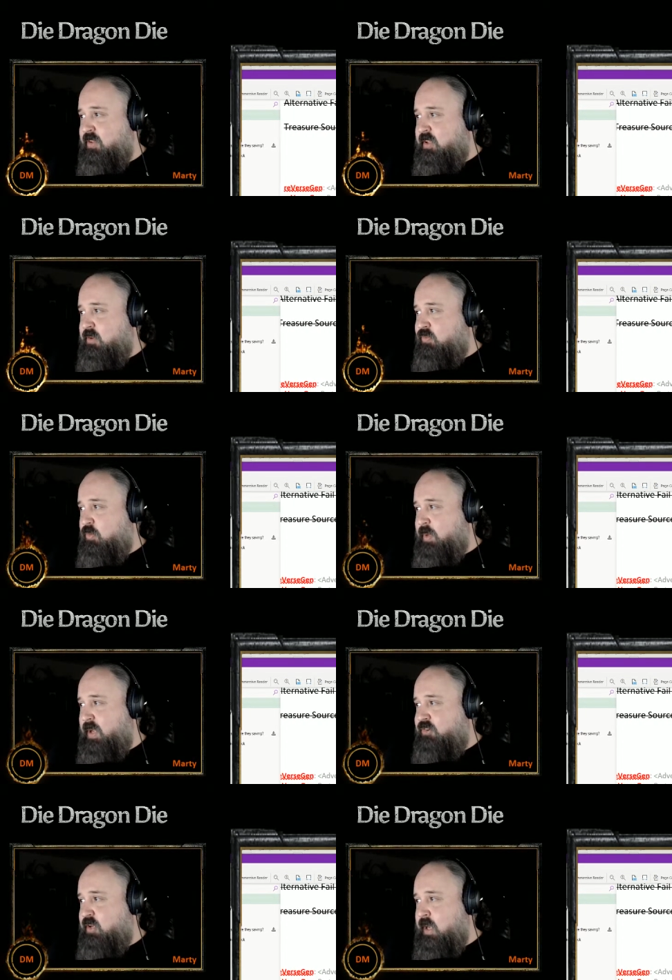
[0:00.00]
a useful
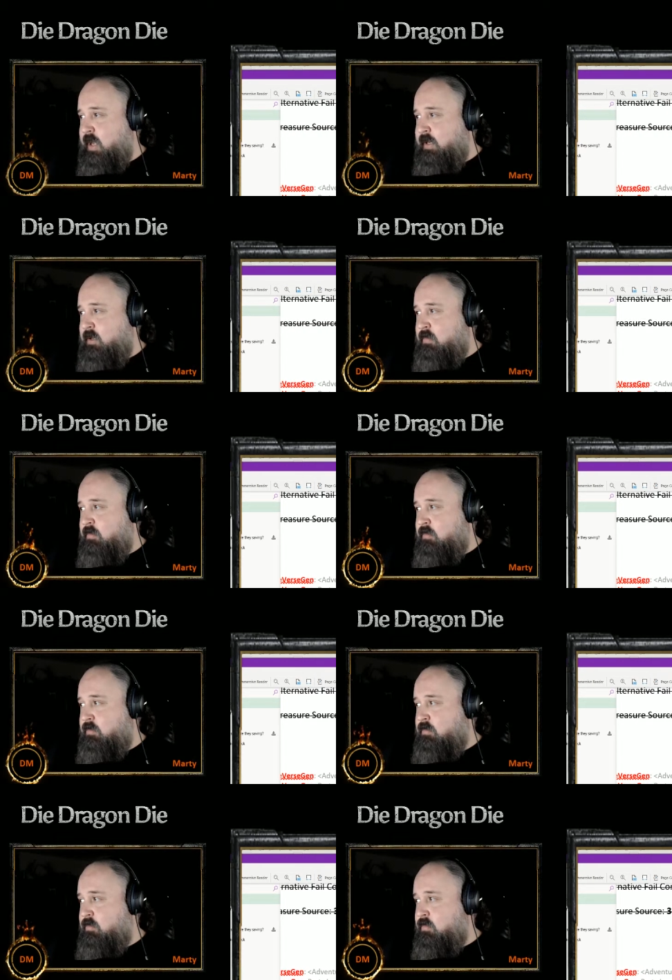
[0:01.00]
magic item.